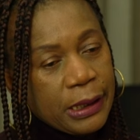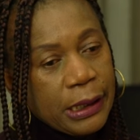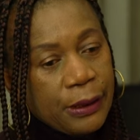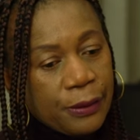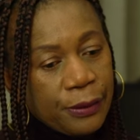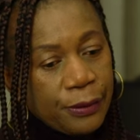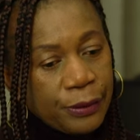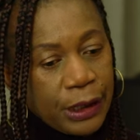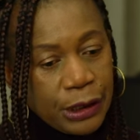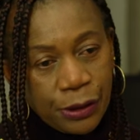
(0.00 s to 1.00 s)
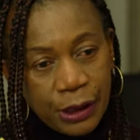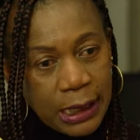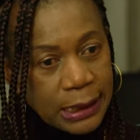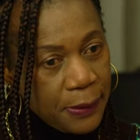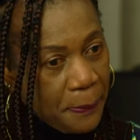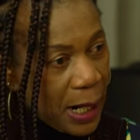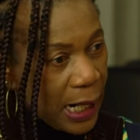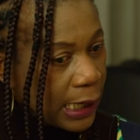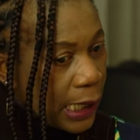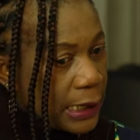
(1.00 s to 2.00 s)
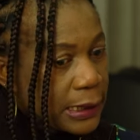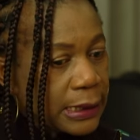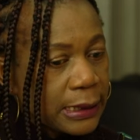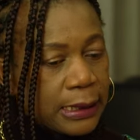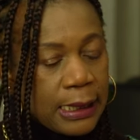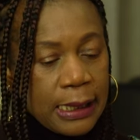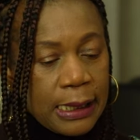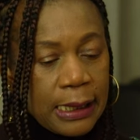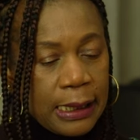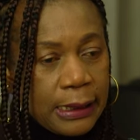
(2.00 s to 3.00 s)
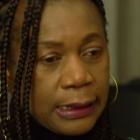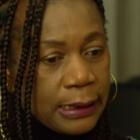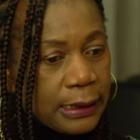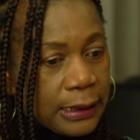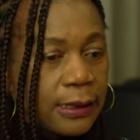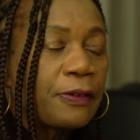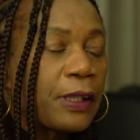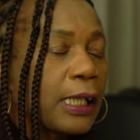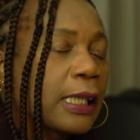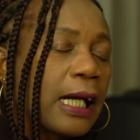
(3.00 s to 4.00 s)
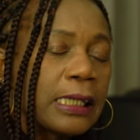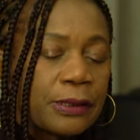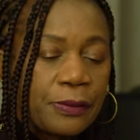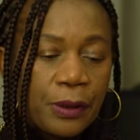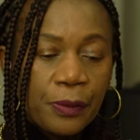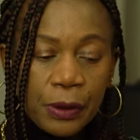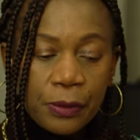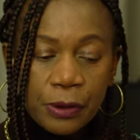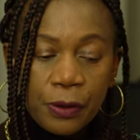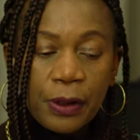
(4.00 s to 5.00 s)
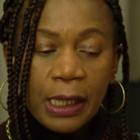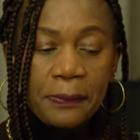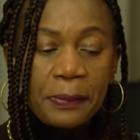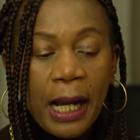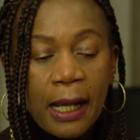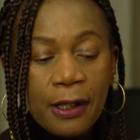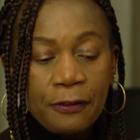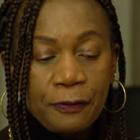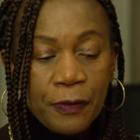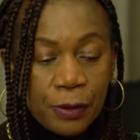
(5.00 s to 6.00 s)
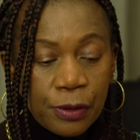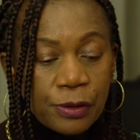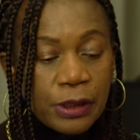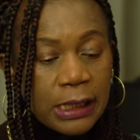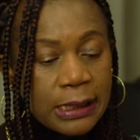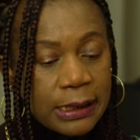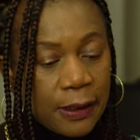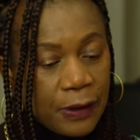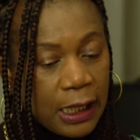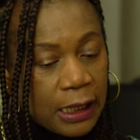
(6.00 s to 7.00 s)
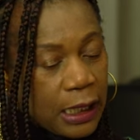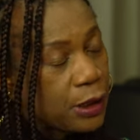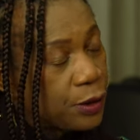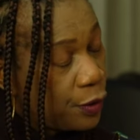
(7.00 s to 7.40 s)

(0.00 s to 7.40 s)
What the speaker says: you know, they showed us the markets and stuff like that, where we could go and buy food and stuff like that.